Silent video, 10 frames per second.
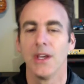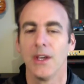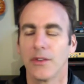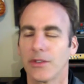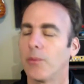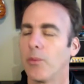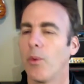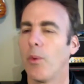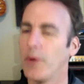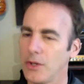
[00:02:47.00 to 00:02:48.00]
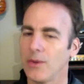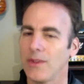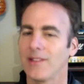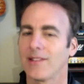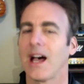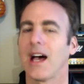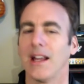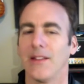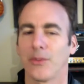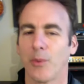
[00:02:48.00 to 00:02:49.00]
So when we do these
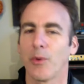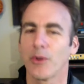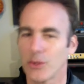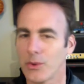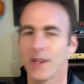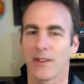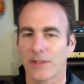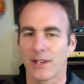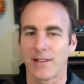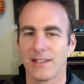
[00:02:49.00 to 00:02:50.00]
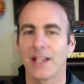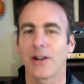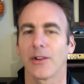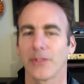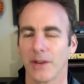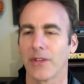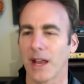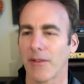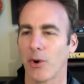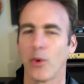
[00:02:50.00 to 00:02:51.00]
lines, when we're doing this to dig ourselves out
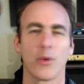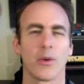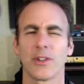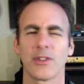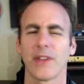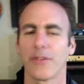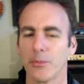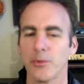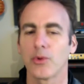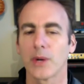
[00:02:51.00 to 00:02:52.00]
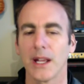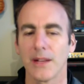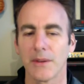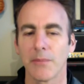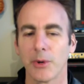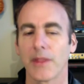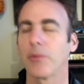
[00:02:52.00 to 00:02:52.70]
of a hole or just have some new creative input,